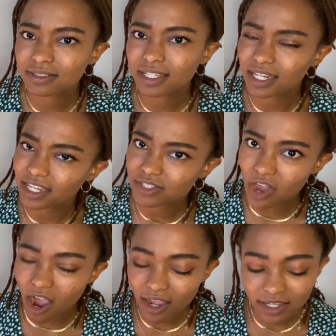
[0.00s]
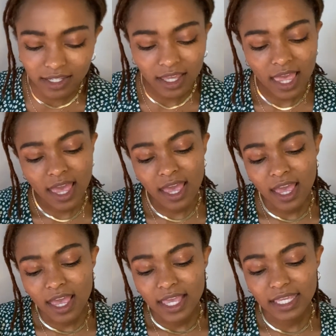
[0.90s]
I talk?
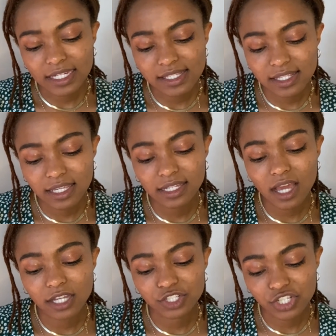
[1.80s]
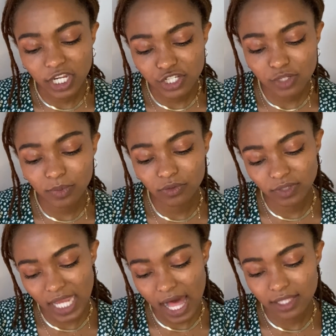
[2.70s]
It is an unchangeable
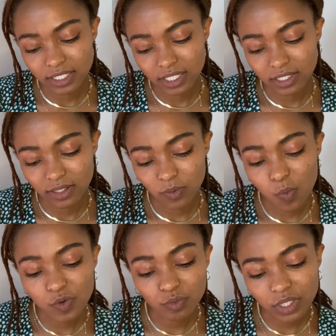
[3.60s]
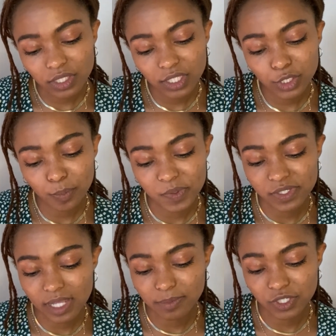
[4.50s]
reality, when really your
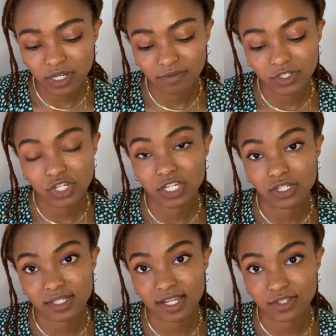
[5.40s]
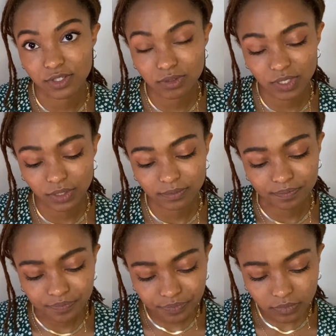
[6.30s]
perception of it changes as you do.
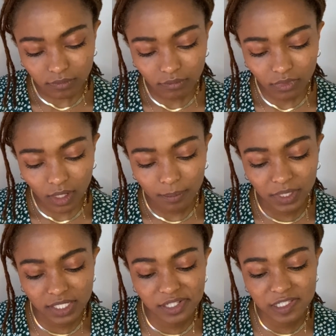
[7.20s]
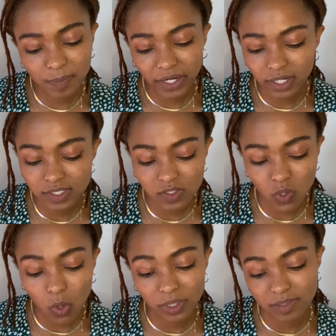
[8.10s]
Because experience is
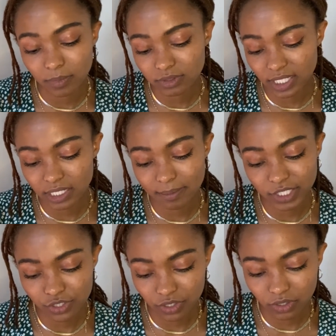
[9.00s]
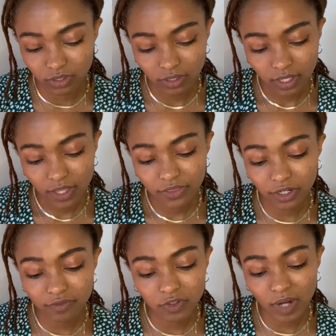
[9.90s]
always multidimensional. There are
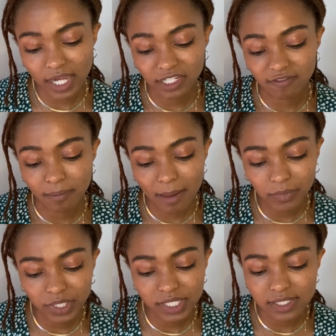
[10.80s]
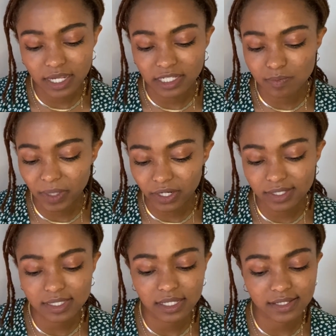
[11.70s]
a variety of memories,
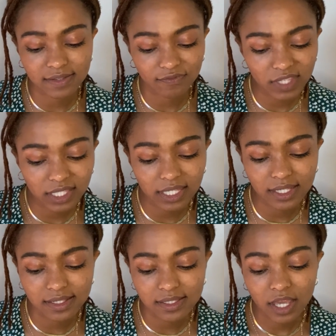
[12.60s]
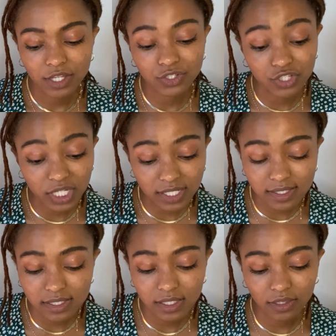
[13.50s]
experiences, feelings,
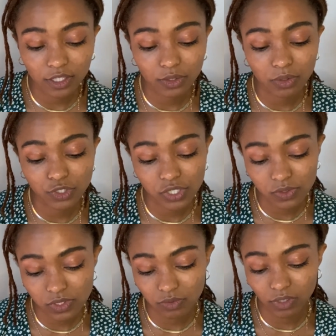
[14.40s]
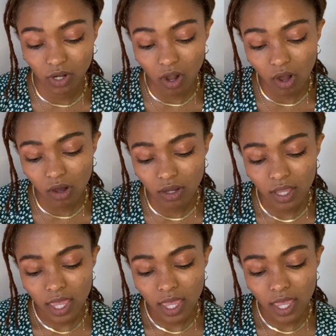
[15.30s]
gists that you choose to recall,